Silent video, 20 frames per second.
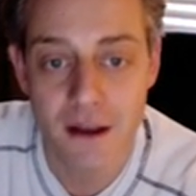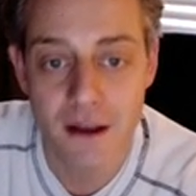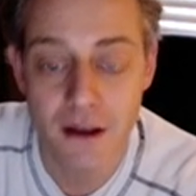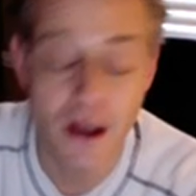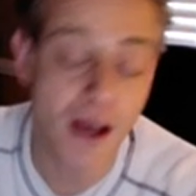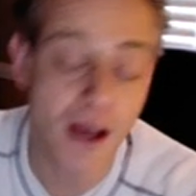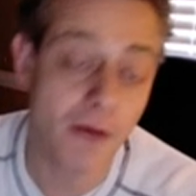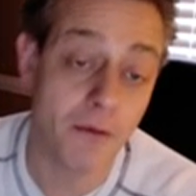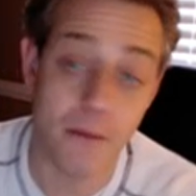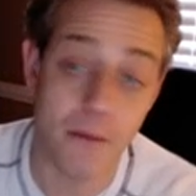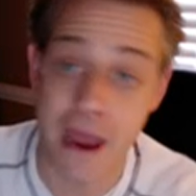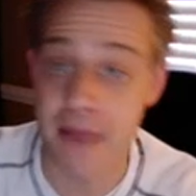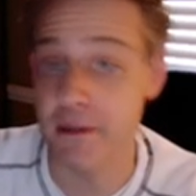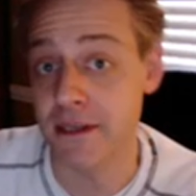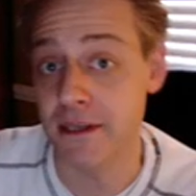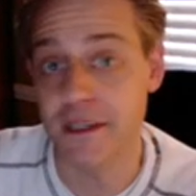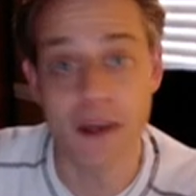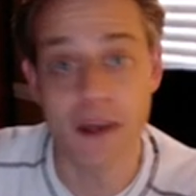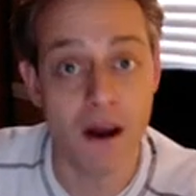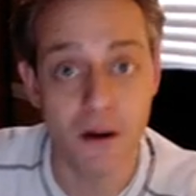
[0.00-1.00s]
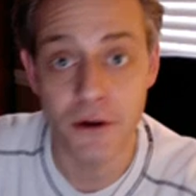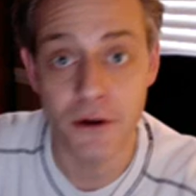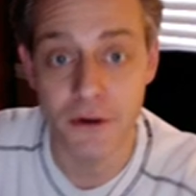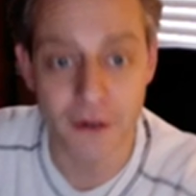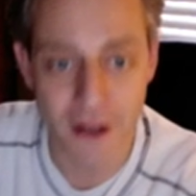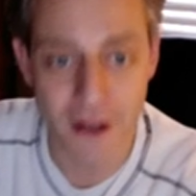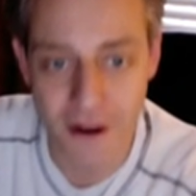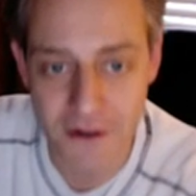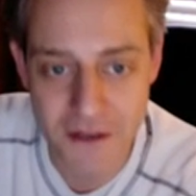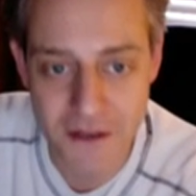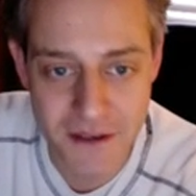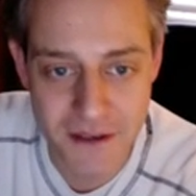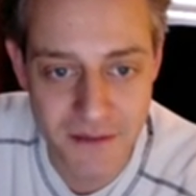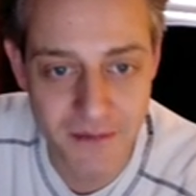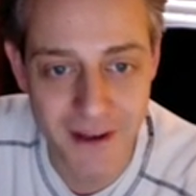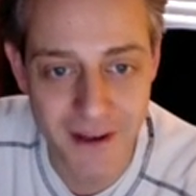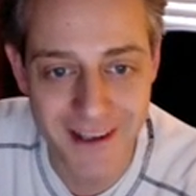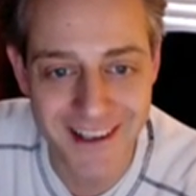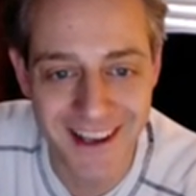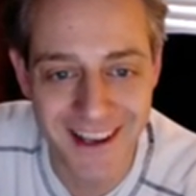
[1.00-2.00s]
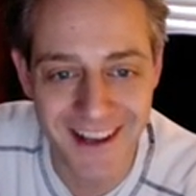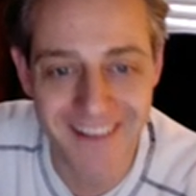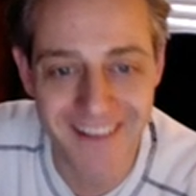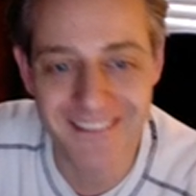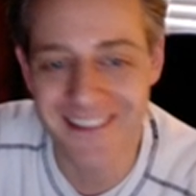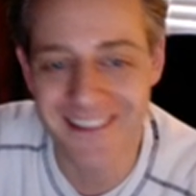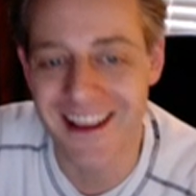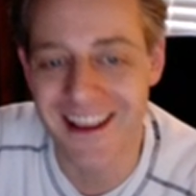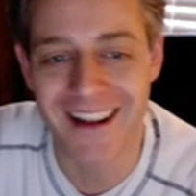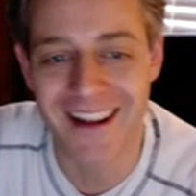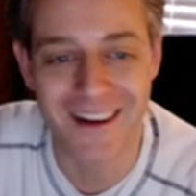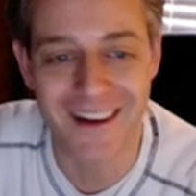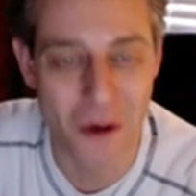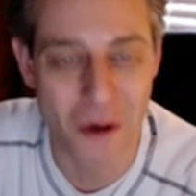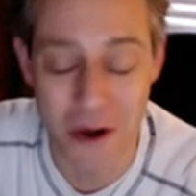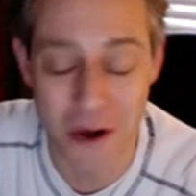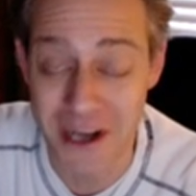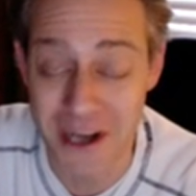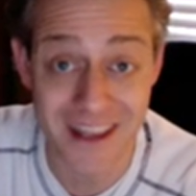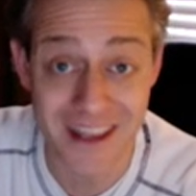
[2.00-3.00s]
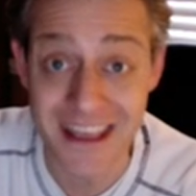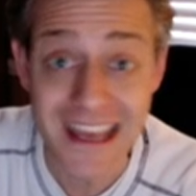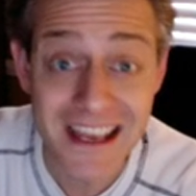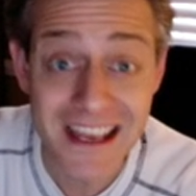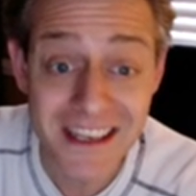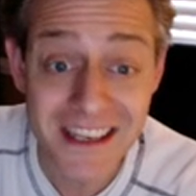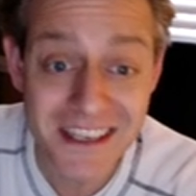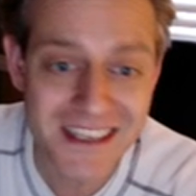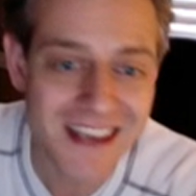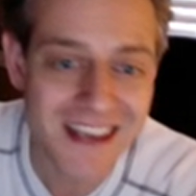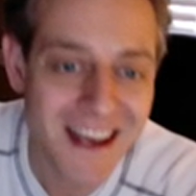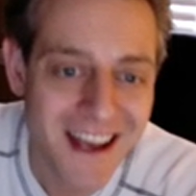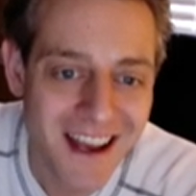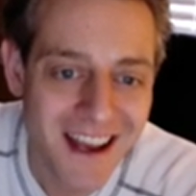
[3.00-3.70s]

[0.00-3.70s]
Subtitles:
Well, maybe so. knows? But not according to this.